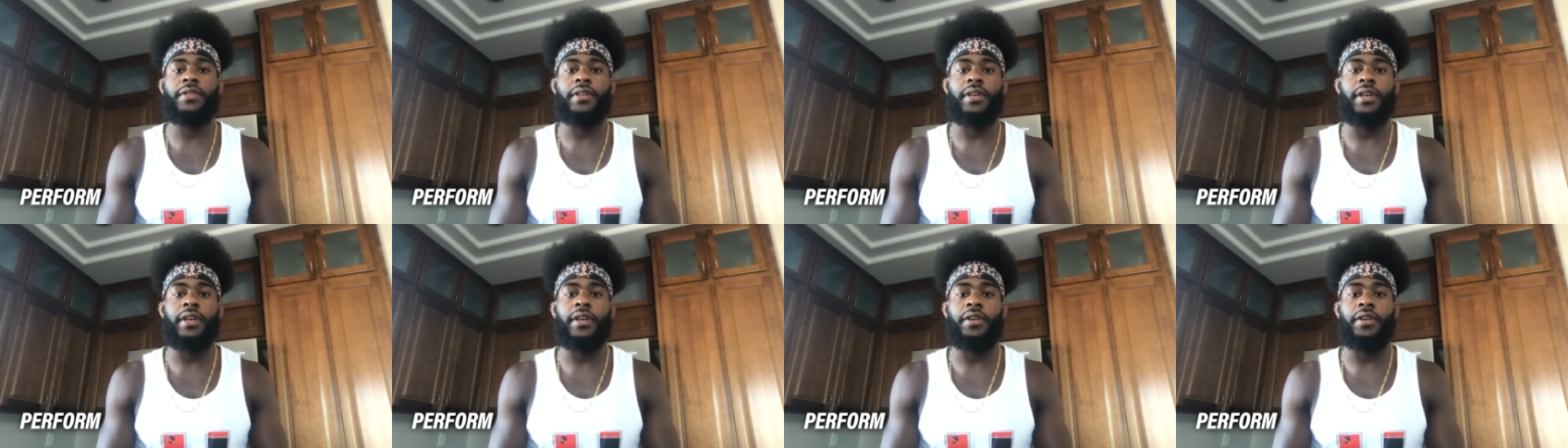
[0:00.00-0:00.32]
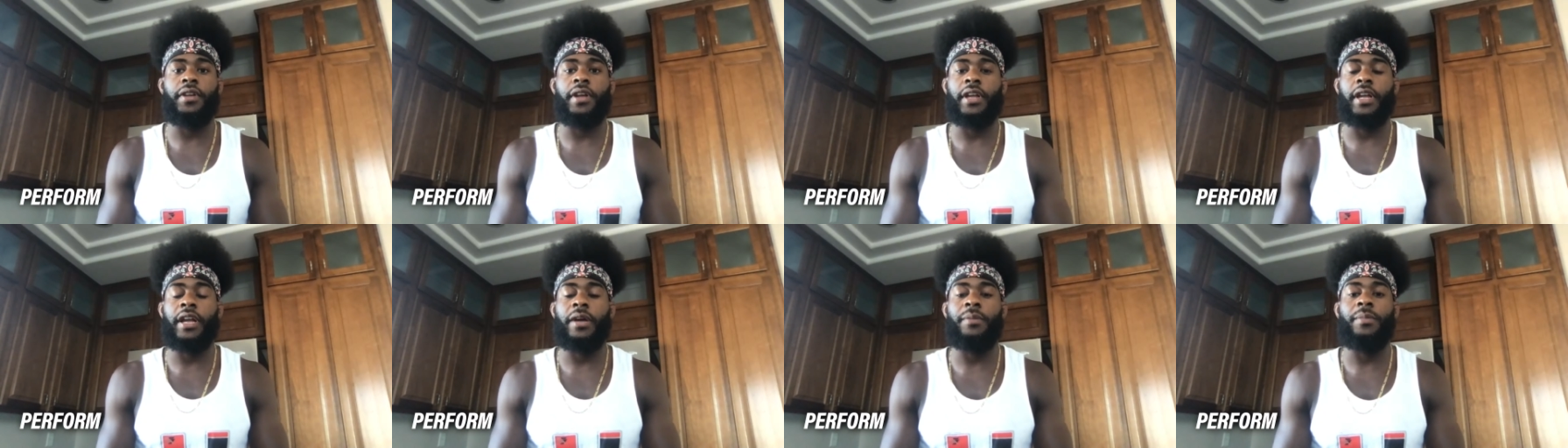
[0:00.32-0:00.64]

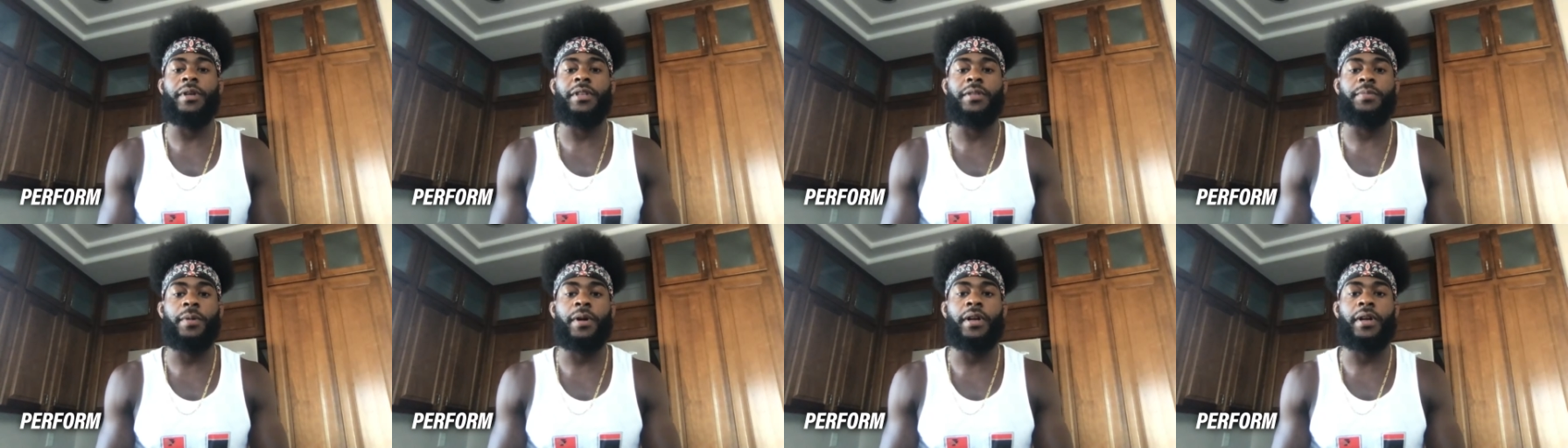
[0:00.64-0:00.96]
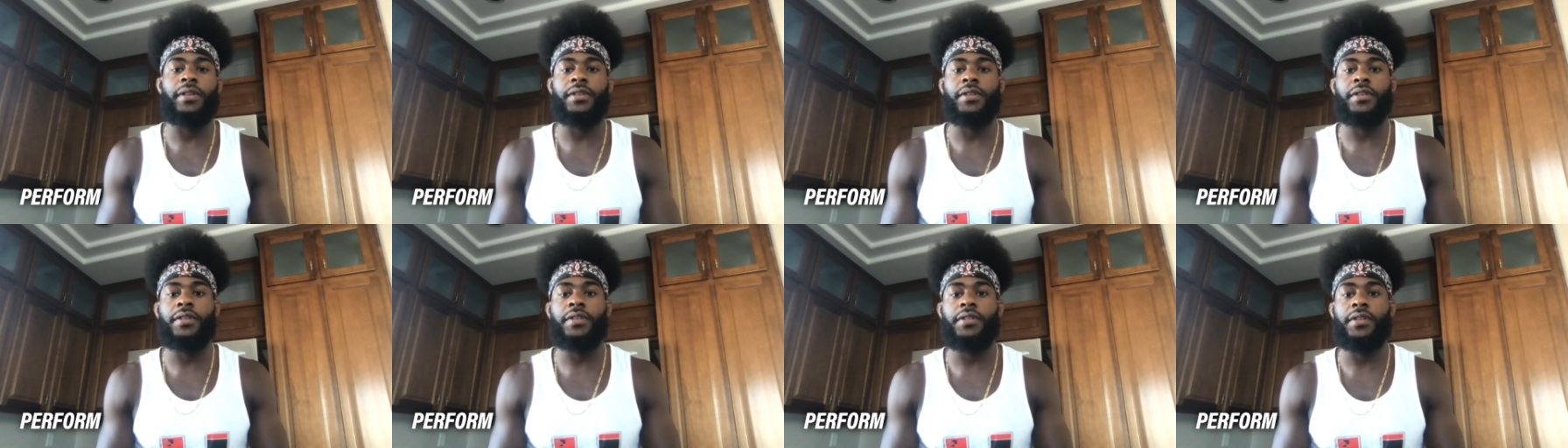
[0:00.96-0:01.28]
I got my
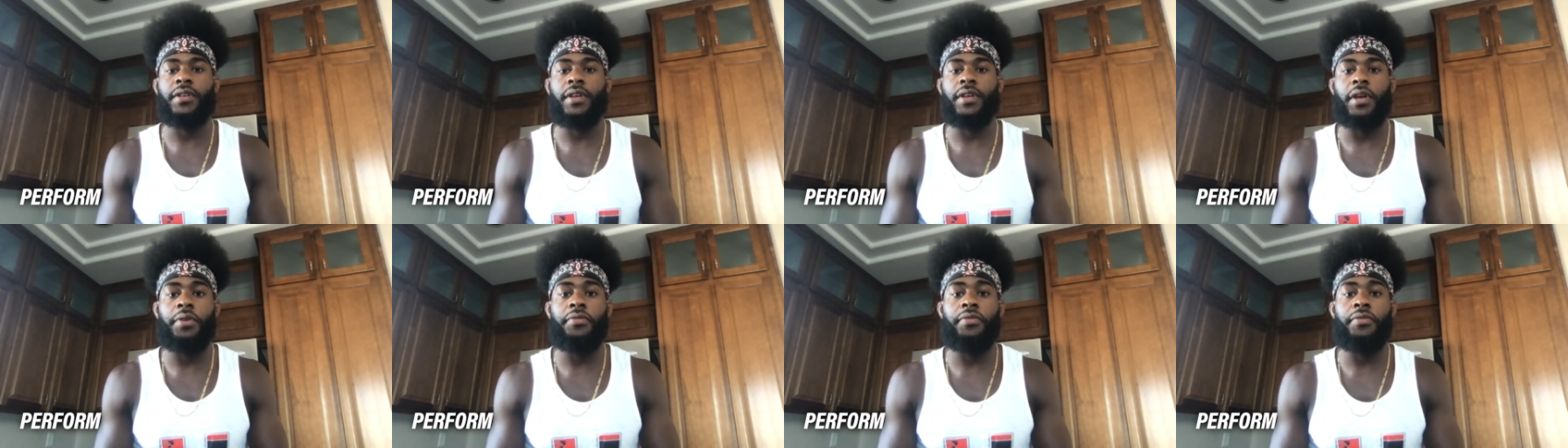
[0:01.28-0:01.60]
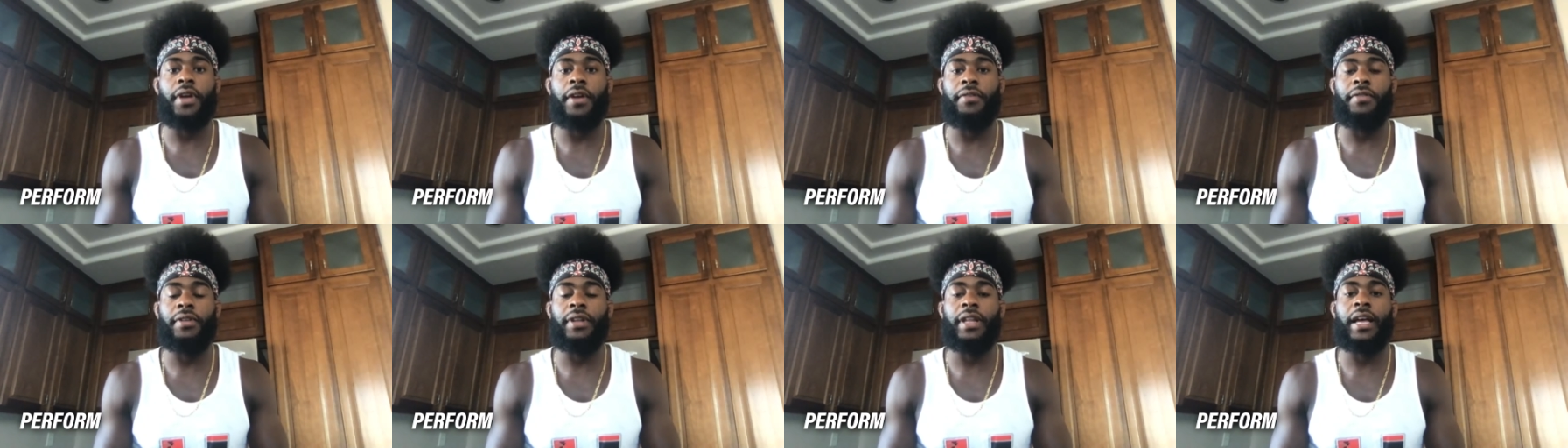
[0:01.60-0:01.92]
sponsors,
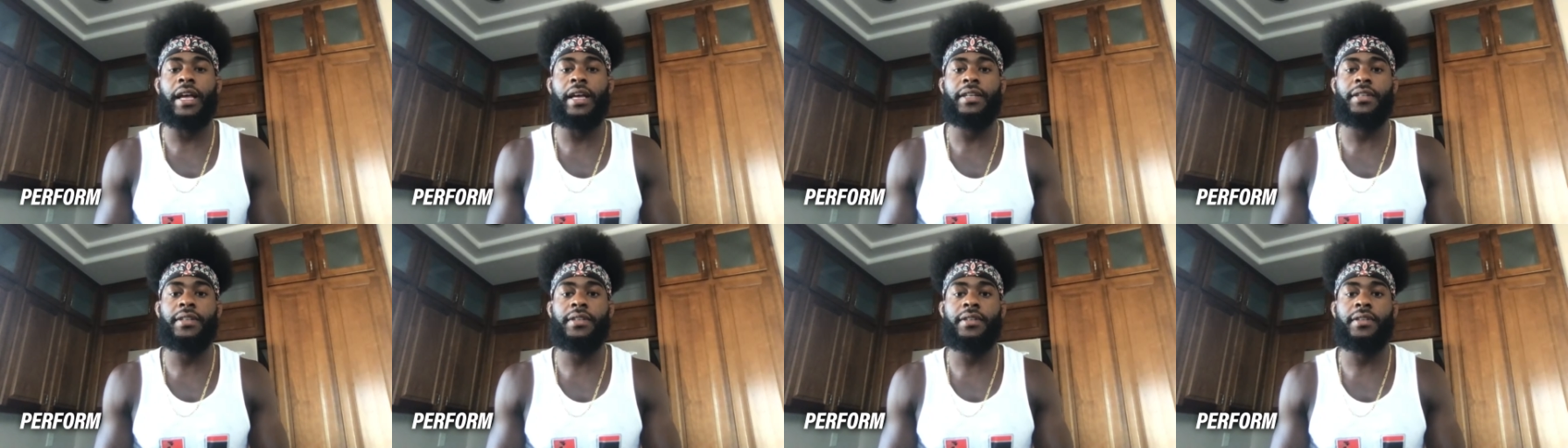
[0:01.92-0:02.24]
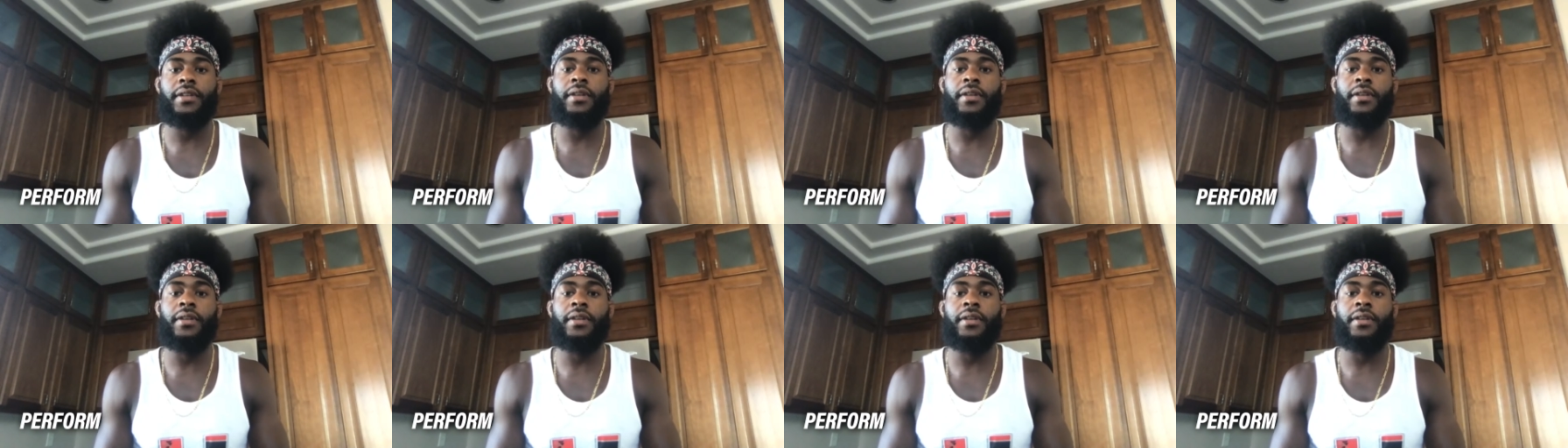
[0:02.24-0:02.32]
Everlast.